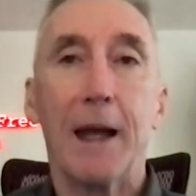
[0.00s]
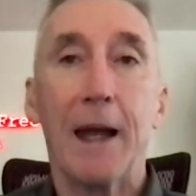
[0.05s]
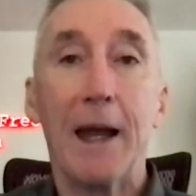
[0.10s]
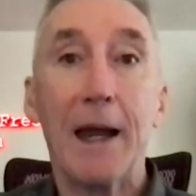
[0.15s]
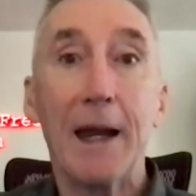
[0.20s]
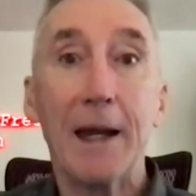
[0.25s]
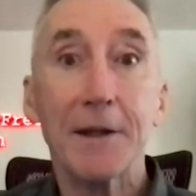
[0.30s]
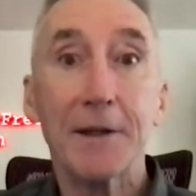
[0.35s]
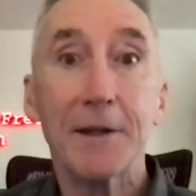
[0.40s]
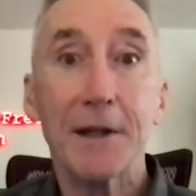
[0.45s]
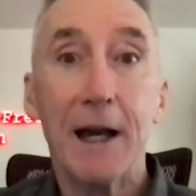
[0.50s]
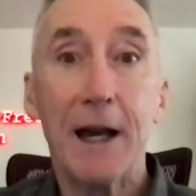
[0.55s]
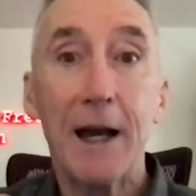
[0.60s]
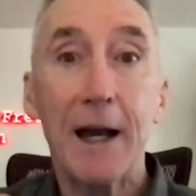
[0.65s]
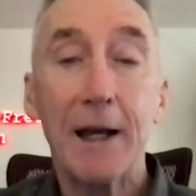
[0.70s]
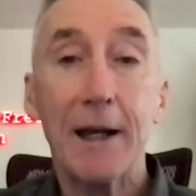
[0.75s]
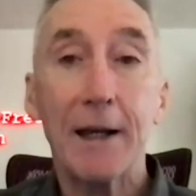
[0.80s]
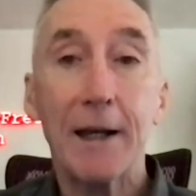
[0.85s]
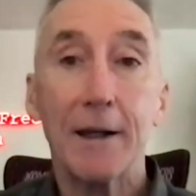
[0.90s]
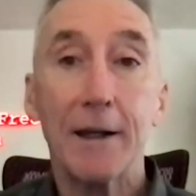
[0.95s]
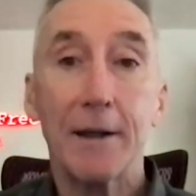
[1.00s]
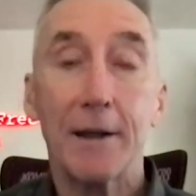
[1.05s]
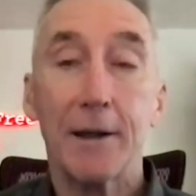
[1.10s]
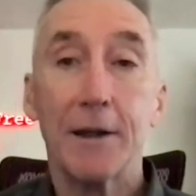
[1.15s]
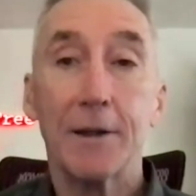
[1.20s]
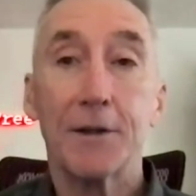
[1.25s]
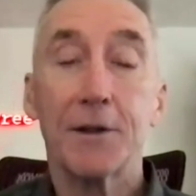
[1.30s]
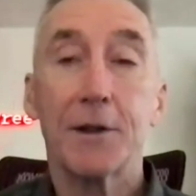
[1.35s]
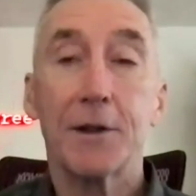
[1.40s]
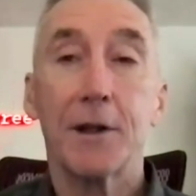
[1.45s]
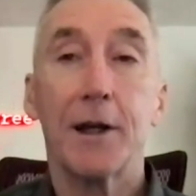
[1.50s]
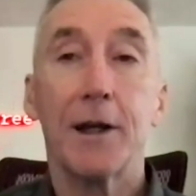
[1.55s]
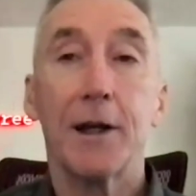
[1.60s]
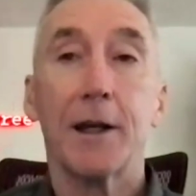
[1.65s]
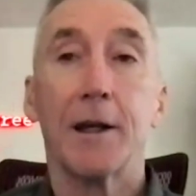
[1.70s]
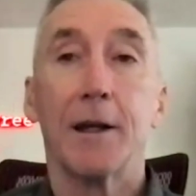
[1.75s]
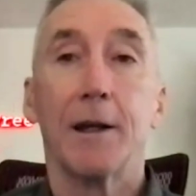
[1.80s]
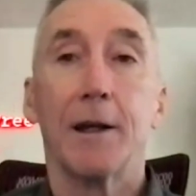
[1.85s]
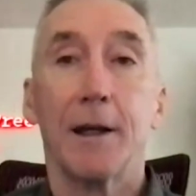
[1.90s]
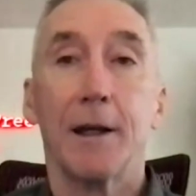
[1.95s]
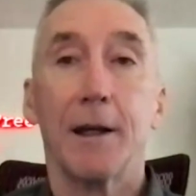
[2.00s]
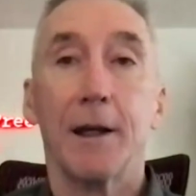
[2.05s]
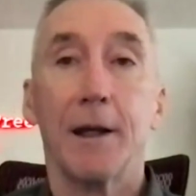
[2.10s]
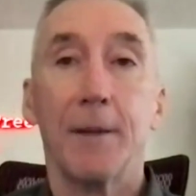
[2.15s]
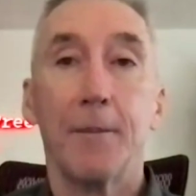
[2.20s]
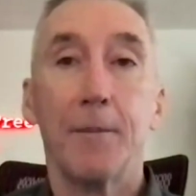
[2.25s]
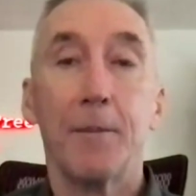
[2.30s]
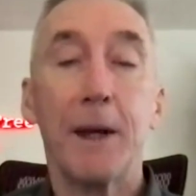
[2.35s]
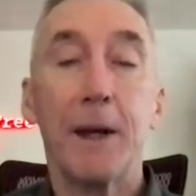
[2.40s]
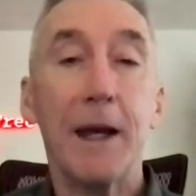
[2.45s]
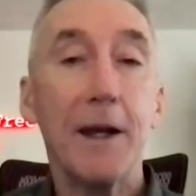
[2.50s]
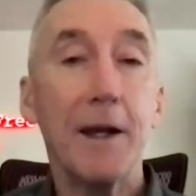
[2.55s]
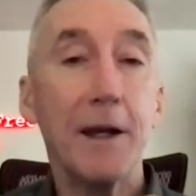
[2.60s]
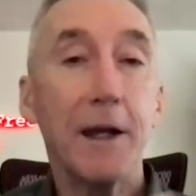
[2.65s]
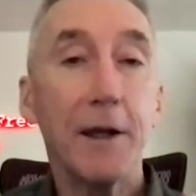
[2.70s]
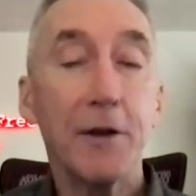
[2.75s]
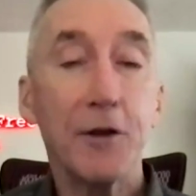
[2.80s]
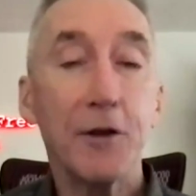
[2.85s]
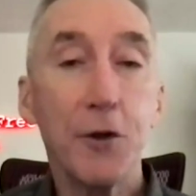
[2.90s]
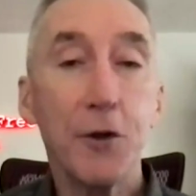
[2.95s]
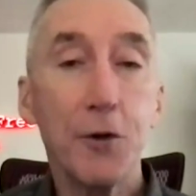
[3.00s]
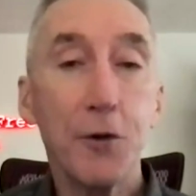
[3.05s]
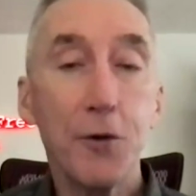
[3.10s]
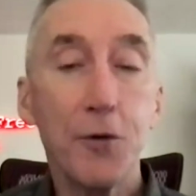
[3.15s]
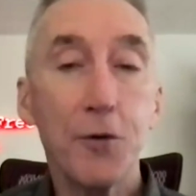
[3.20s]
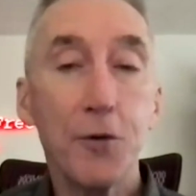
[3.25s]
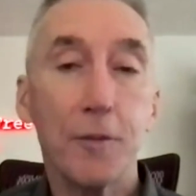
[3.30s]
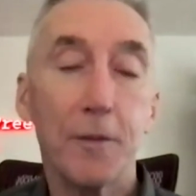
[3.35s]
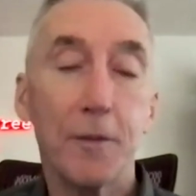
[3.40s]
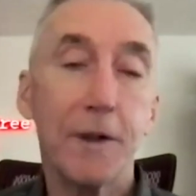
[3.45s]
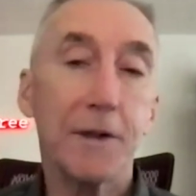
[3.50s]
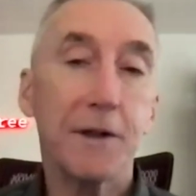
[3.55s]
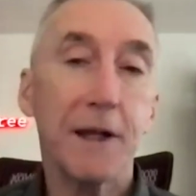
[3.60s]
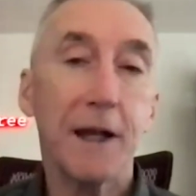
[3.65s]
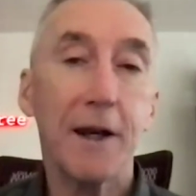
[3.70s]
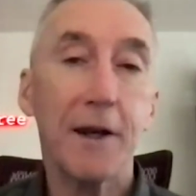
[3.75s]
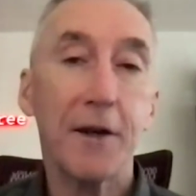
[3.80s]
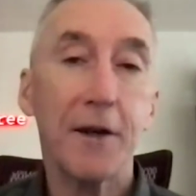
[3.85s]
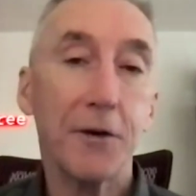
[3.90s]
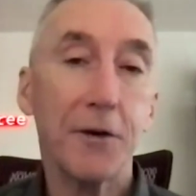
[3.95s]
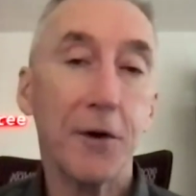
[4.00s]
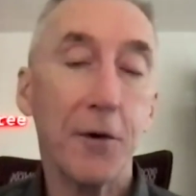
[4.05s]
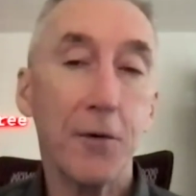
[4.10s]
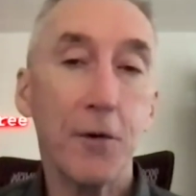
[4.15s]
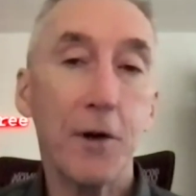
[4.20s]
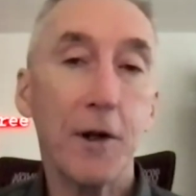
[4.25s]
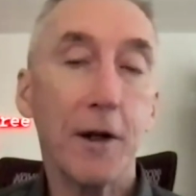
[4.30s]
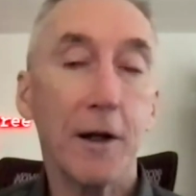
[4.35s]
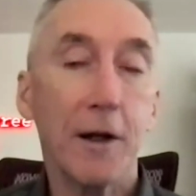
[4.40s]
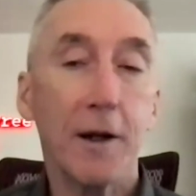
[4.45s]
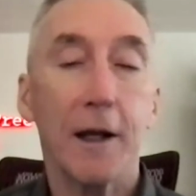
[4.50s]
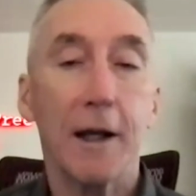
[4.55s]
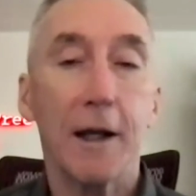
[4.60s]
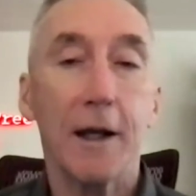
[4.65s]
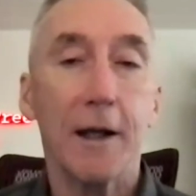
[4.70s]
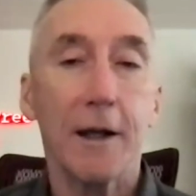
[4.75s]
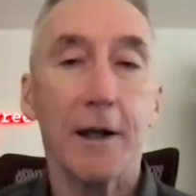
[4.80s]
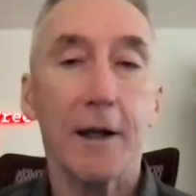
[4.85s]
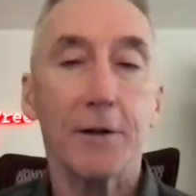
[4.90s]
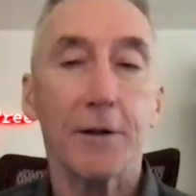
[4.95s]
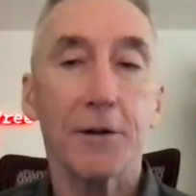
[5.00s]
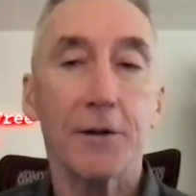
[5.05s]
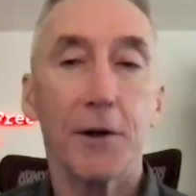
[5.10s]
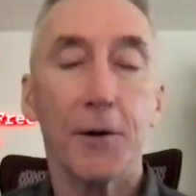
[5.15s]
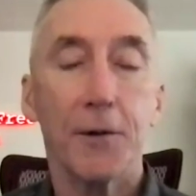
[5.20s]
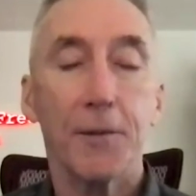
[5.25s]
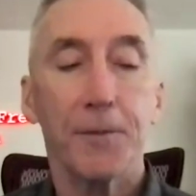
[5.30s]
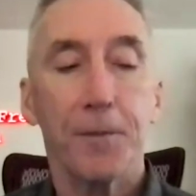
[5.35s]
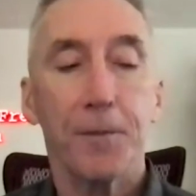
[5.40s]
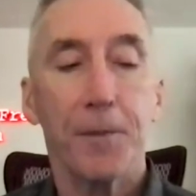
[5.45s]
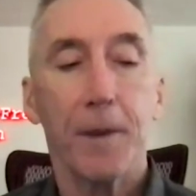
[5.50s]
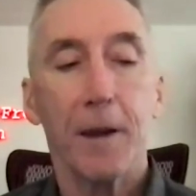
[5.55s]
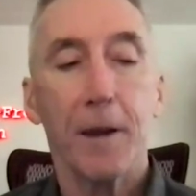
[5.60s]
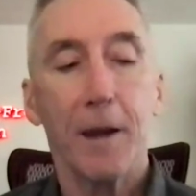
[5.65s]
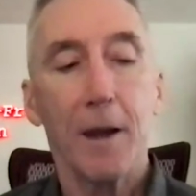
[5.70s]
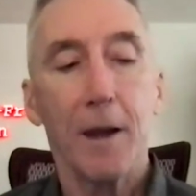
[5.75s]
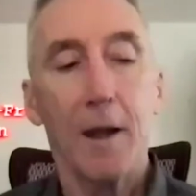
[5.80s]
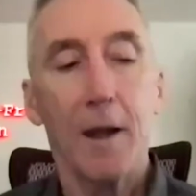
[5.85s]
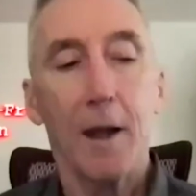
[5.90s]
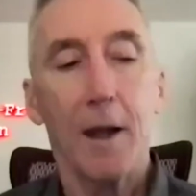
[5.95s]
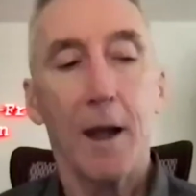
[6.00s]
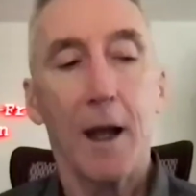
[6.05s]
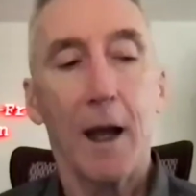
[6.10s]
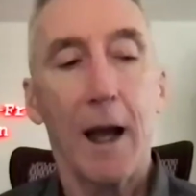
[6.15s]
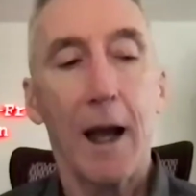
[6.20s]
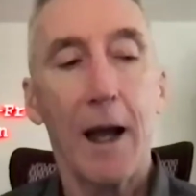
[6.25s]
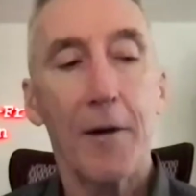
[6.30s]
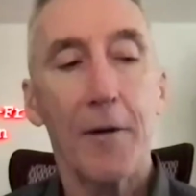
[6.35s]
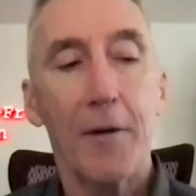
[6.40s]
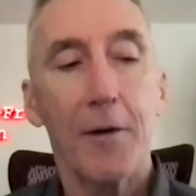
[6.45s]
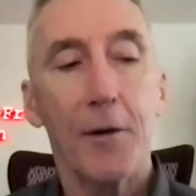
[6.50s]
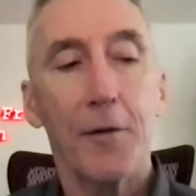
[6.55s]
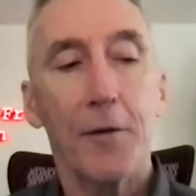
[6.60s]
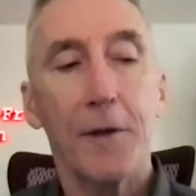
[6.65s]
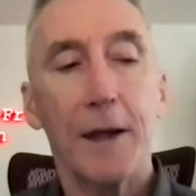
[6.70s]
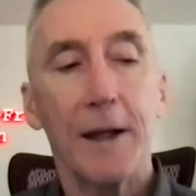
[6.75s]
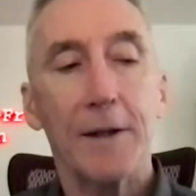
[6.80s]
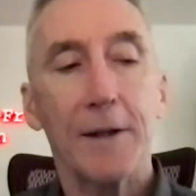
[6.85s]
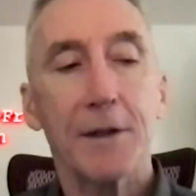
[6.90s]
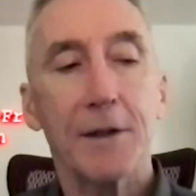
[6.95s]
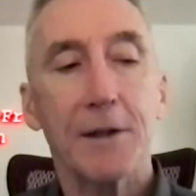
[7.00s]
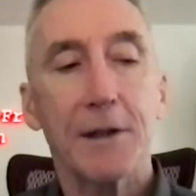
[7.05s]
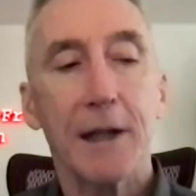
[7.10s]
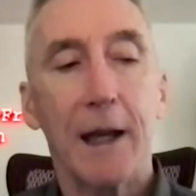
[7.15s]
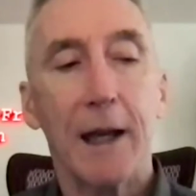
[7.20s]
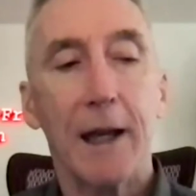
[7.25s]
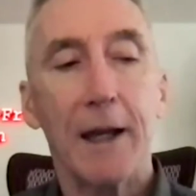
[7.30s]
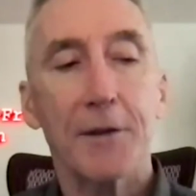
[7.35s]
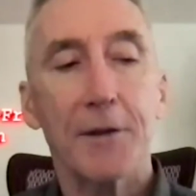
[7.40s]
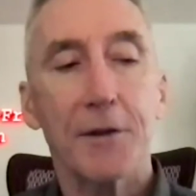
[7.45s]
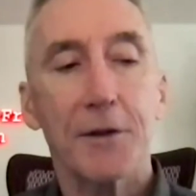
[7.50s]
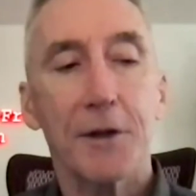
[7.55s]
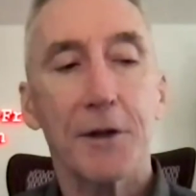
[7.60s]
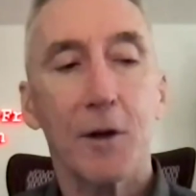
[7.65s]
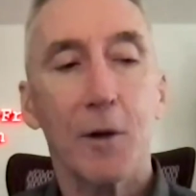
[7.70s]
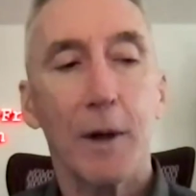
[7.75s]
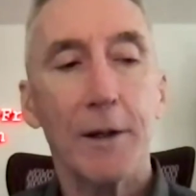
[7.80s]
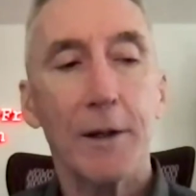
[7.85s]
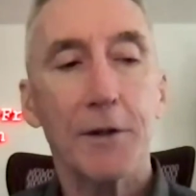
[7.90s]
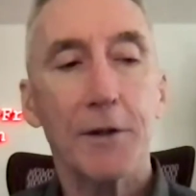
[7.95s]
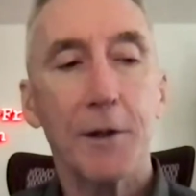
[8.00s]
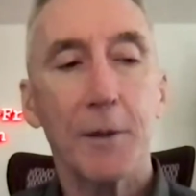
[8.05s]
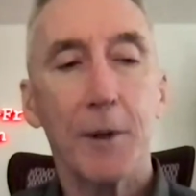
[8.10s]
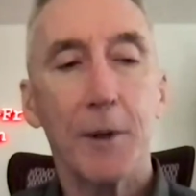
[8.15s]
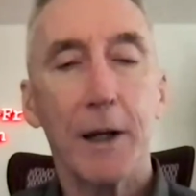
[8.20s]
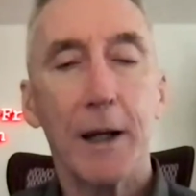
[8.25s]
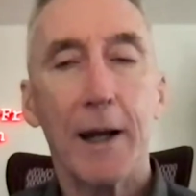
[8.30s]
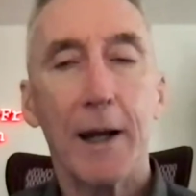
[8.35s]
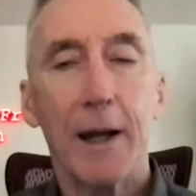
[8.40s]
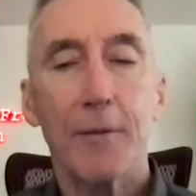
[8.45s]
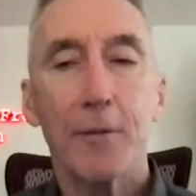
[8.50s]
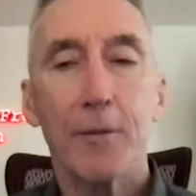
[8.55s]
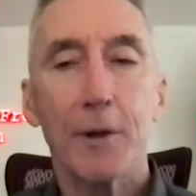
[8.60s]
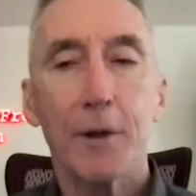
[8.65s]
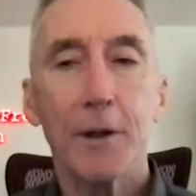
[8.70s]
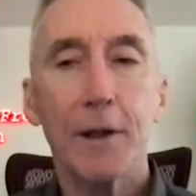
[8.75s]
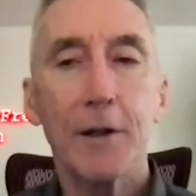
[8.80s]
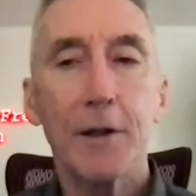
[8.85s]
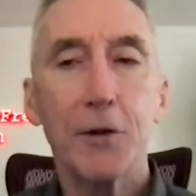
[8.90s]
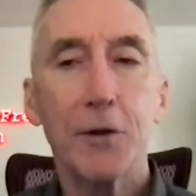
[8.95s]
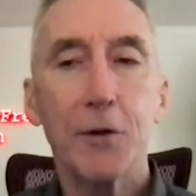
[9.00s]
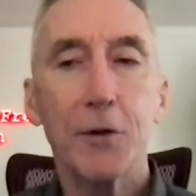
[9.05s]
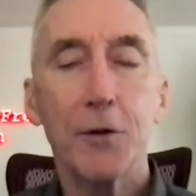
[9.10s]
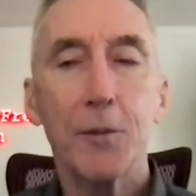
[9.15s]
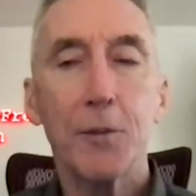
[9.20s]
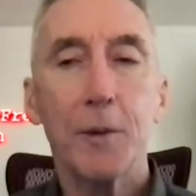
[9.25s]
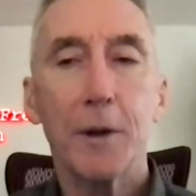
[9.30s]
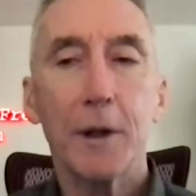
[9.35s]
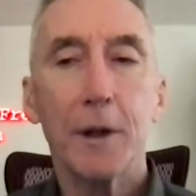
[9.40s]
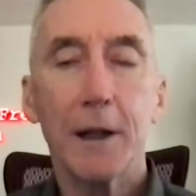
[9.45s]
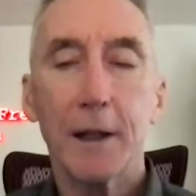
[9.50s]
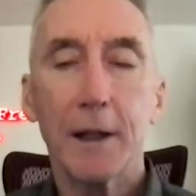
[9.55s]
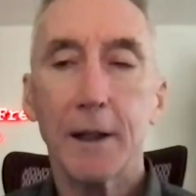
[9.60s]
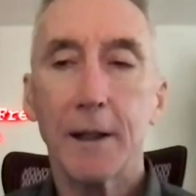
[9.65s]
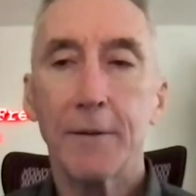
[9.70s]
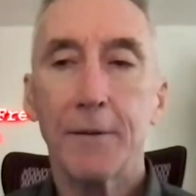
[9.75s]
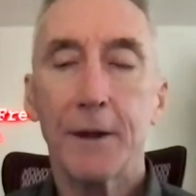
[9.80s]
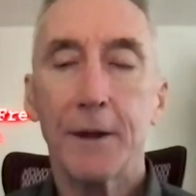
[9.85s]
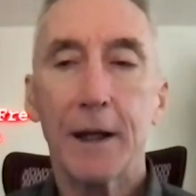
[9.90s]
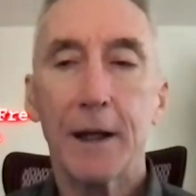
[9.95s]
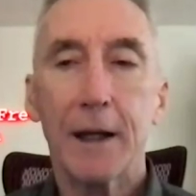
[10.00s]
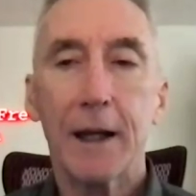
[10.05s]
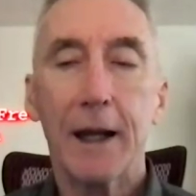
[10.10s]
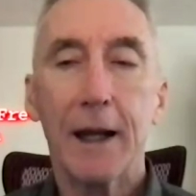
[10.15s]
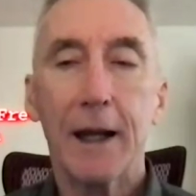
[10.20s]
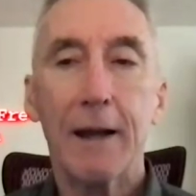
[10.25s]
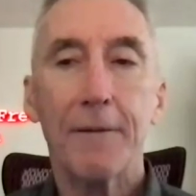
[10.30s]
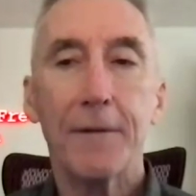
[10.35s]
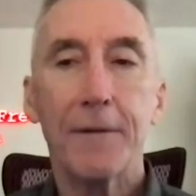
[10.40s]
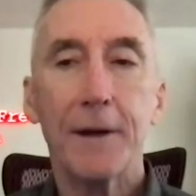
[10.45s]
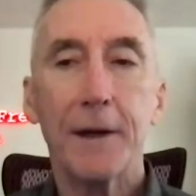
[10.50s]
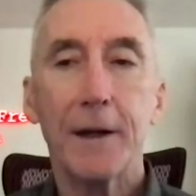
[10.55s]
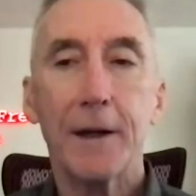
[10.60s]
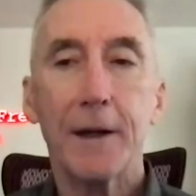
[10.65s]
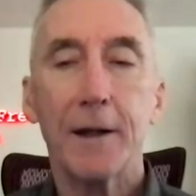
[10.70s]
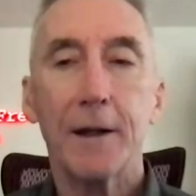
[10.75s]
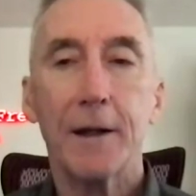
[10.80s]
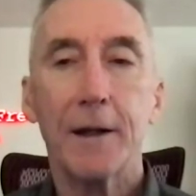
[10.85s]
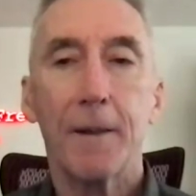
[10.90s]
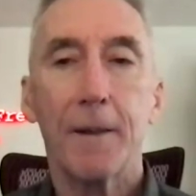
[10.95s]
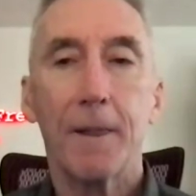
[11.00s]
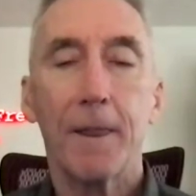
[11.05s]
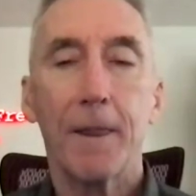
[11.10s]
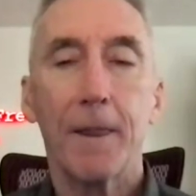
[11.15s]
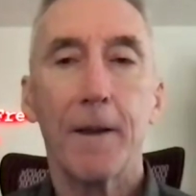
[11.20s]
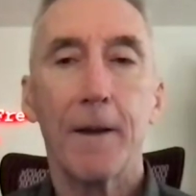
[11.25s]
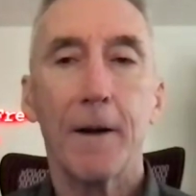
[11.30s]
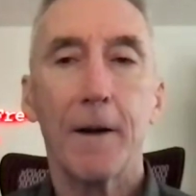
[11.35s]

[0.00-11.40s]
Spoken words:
anxiety, this like impending doom, this anhedonia. So I don't know if that answers the question, but I really do believe that caffeine,